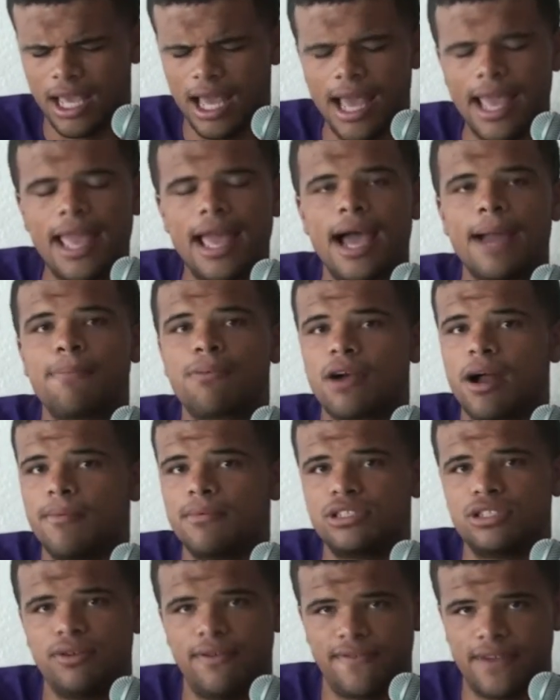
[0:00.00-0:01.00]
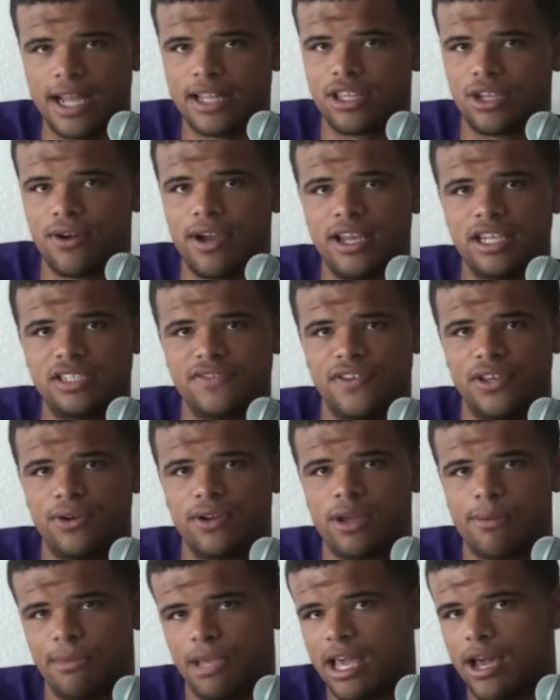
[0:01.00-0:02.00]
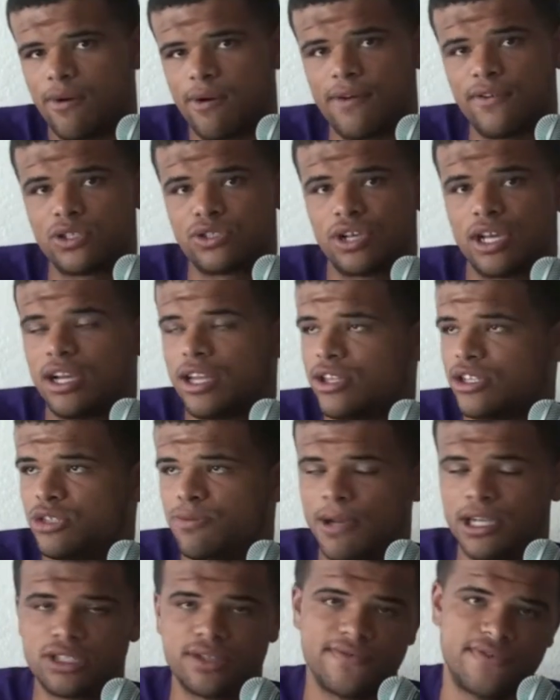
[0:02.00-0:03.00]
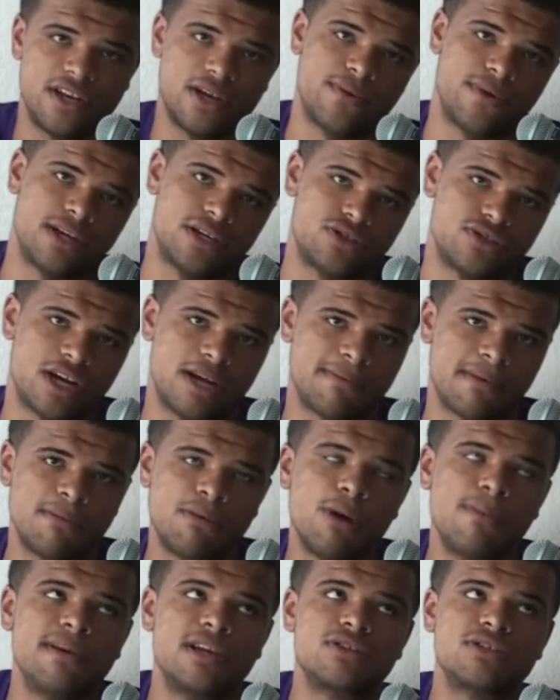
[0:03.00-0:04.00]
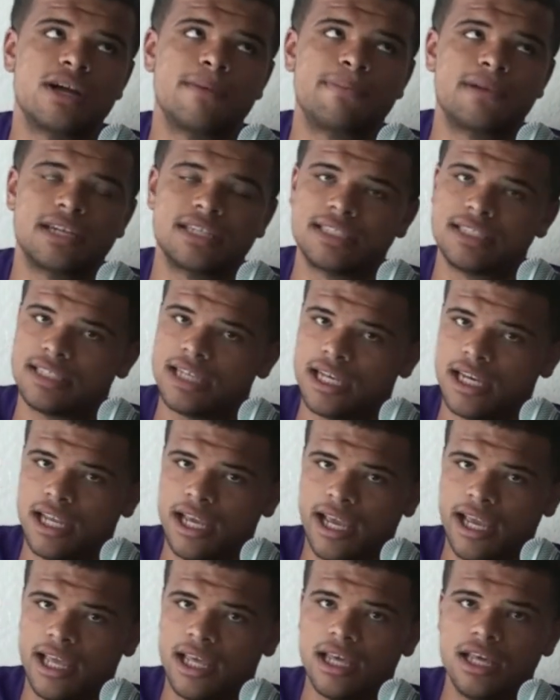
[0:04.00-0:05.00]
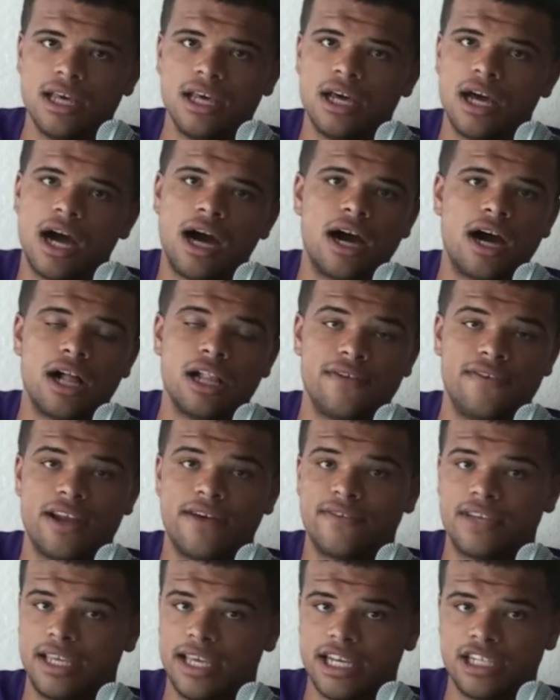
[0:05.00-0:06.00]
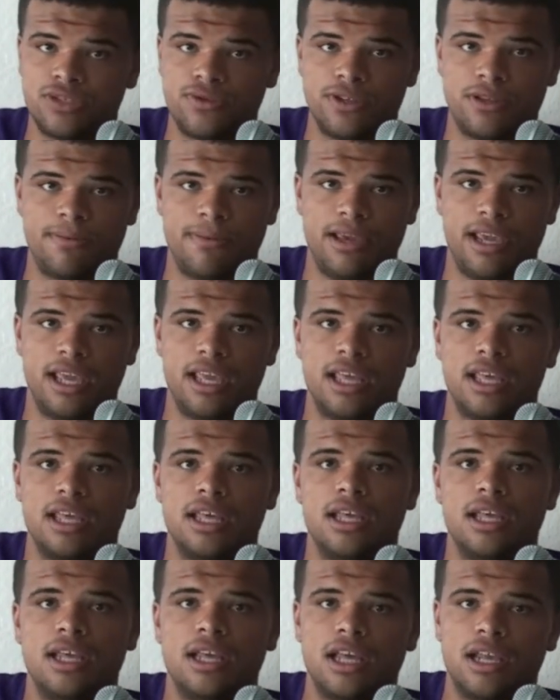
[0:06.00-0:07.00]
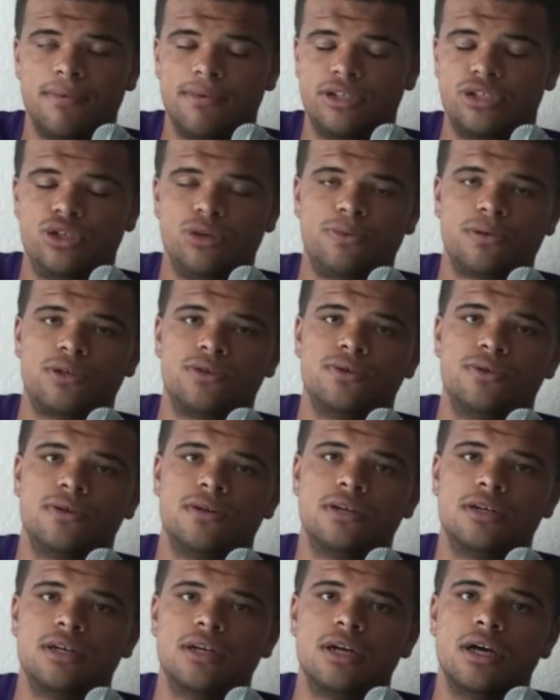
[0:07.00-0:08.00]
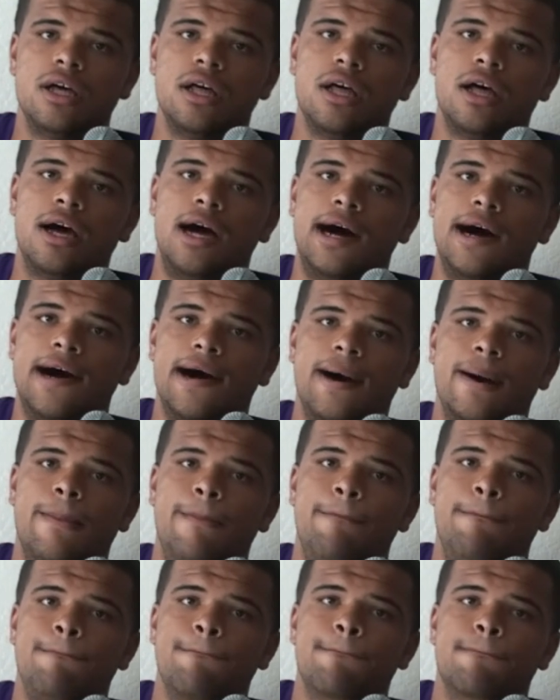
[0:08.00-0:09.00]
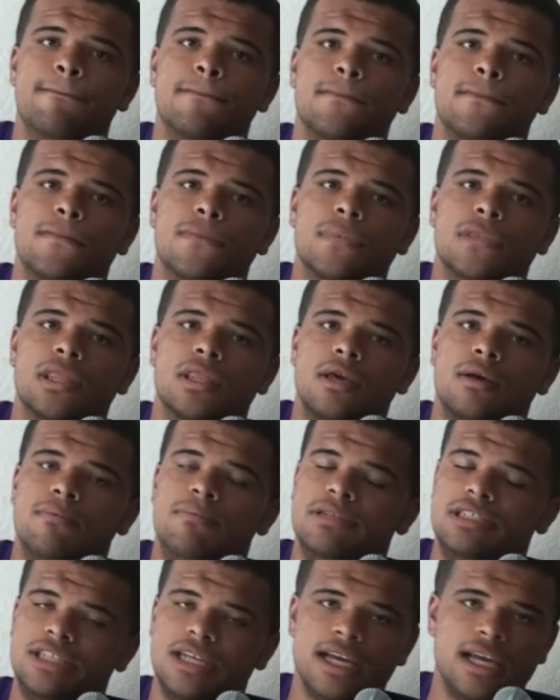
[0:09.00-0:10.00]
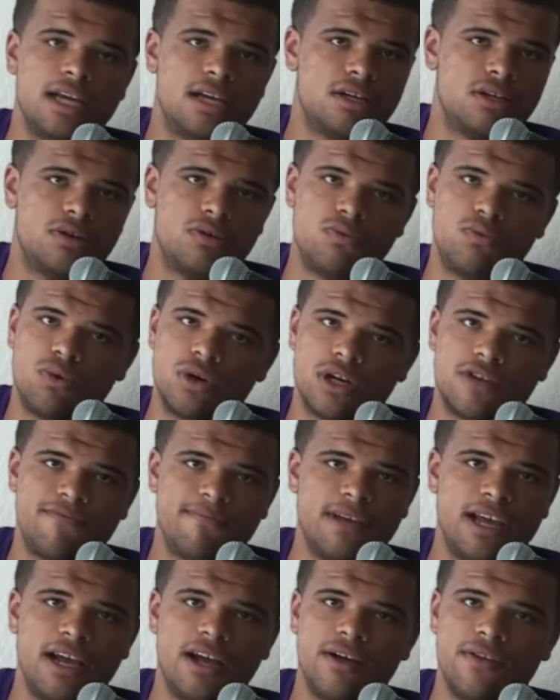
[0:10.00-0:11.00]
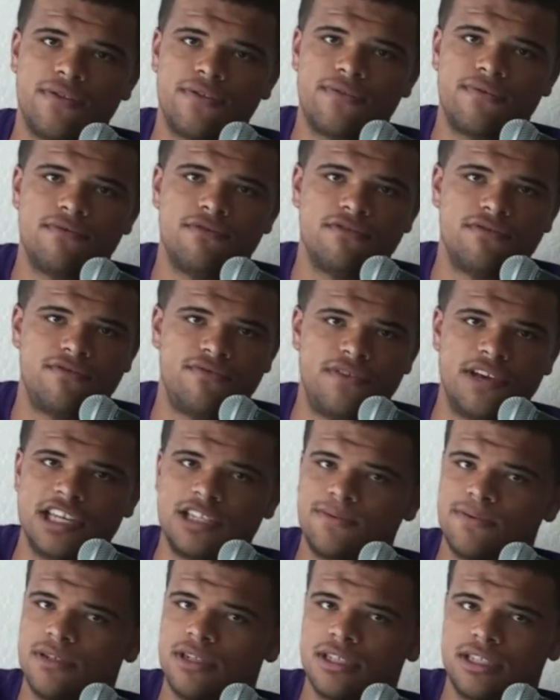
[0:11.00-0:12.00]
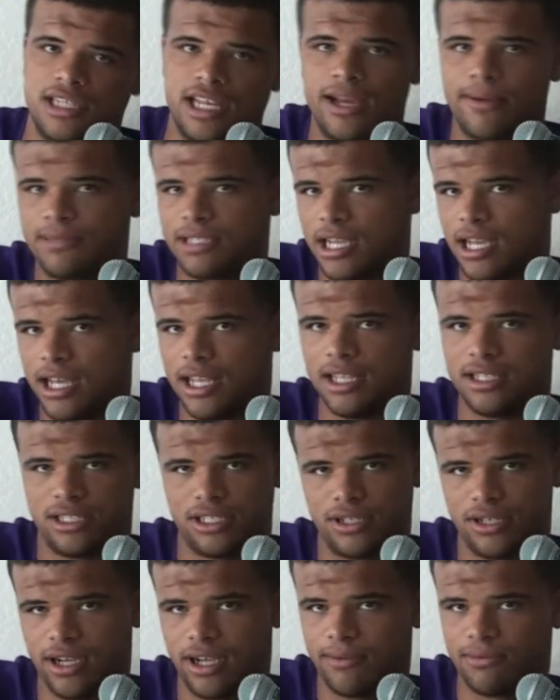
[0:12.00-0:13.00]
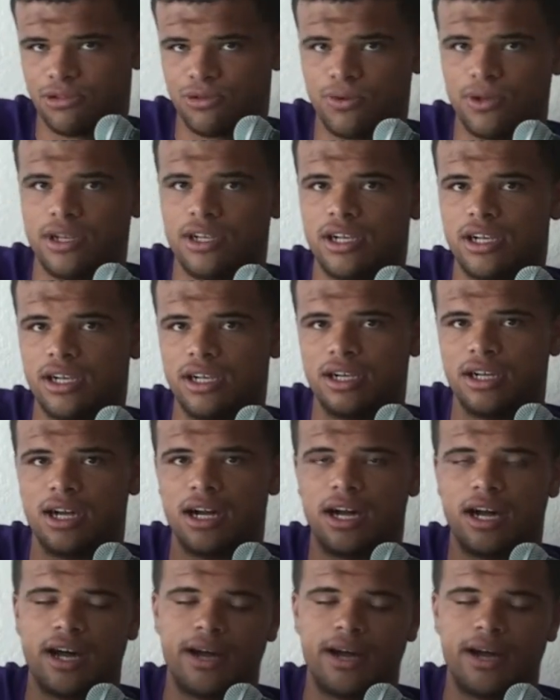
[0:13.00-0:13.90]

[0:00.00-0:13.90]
I promise you, I've got the greatness video coming out. I've also got another special video I want to drop. I'm hoping to drop it on Sunday. I'll even have a guest with me. It'll be super cool. But yeah, word of mouth, Facebook, Snapchat, Instagram, Twitter.